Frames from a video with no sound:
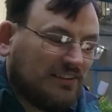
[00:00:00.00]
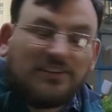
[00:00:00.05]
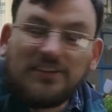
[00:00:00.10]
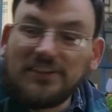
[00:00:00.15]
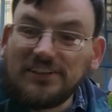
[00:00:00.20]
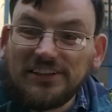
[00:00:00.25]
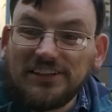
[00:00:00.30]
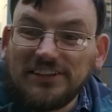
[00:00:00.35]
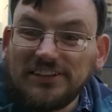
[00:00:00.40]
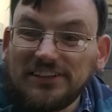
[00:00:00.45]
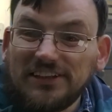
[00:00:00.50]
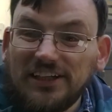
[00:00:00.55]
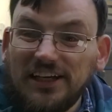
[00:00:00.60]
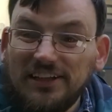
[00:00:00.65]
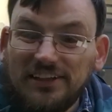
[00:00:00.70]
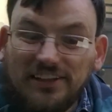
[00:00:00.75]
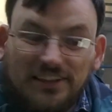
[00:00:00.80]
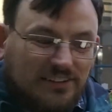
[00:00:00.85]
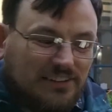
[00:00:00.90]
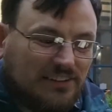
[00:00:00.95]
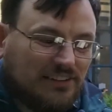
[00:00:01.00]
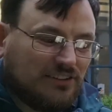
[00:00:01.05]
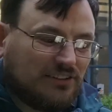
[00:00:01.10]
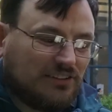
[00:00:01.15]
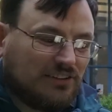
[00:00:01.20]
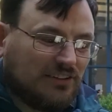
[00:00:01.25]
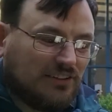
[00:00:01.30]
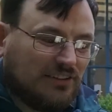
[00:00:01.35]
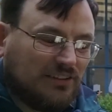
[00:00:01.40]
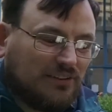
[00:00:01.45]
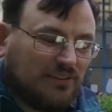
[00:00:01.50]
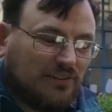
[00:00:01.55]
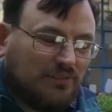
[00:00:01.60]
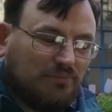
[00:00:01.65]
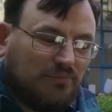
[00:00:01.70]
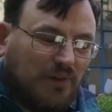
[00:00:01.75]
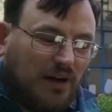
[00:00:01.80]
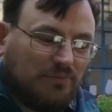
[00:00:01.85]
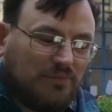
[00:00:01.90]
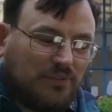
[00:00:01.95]
Does it scare the digital
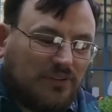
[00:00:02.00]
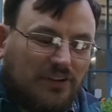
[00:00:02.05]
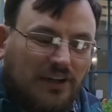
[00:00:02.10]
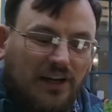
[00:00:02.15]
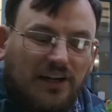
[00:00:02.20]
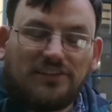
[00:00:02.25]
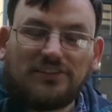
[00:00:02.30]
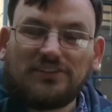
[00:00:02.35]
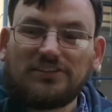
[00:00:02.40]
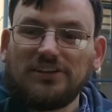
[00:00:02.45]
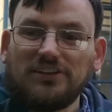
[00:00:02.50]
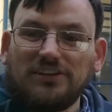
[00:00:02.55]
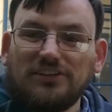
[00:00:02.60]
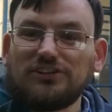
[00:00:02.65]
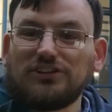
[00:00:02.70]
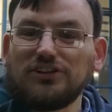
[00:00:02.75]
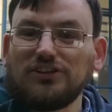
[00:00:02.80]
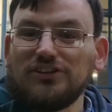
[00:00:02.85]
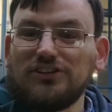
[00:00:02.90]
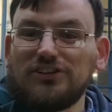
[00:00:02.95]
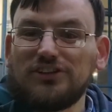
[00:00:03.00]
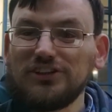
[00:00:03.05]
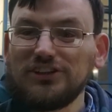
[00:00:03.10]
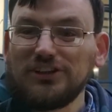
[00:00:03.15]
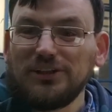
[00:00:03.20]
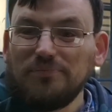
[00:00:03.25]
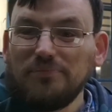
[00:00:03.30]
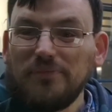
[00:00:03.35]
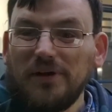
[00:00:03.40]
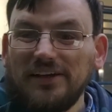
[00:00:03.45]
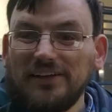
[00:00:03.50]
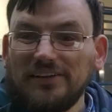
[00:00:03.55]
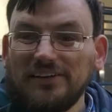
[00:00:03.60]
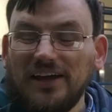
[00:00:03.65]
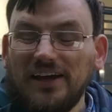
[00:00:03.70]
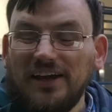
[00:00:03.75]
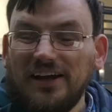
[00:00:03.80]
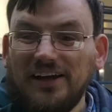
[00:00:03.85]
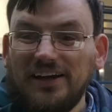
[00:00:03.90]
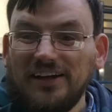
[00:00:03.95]
map creators, or does it make
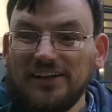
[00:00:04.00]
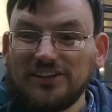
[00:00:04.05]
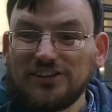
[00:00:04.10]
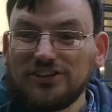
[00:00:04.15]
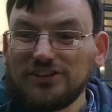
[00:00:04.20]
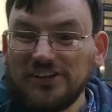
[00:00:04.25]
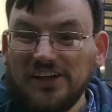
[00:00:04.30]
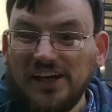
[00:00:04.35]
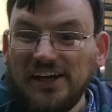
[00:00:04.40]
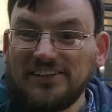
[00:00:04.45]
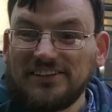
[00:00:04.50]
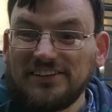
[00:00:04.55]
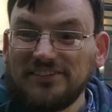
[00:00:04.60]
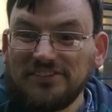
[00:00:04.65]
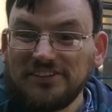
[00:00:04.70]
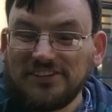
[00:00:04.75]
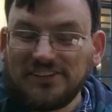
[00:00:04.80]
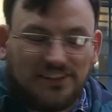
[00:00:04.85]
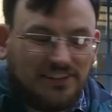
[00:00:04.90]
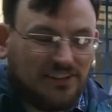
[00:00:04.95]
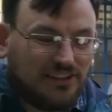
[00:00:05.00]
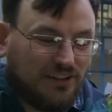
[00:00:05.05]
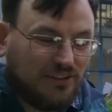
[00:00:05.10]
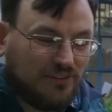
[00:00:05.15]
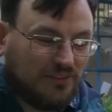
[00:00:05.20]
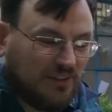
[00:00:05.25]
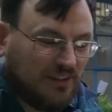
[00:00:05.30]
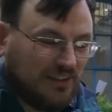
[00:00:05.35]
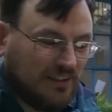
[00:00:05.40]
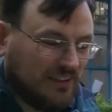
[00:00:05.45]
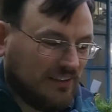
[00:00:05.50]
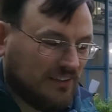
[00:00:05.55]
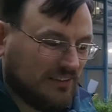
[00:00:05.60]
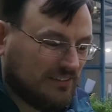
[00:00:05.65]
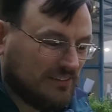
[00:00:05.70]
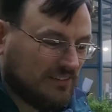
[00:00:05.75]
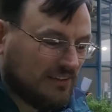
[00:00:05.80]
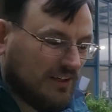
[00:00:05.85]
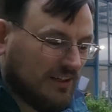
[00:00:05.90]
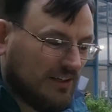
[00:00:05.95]
their creativity go
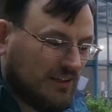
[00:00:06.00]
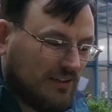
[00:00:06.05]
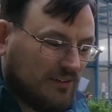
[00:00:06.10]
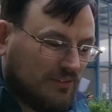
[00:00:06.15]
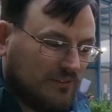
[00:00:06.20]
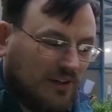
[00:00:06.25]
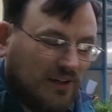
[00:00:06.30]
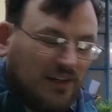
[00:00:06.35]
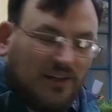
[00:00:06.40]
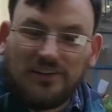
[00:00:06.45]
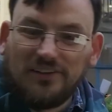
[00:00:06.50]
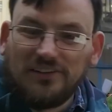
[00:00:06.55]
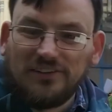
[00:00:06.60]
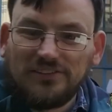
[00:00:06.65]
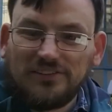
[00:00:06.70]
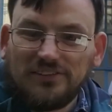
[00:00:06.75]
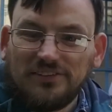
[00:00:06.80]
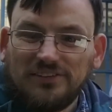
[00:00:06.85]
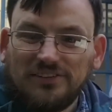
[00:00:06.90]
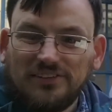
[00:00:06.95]
wild?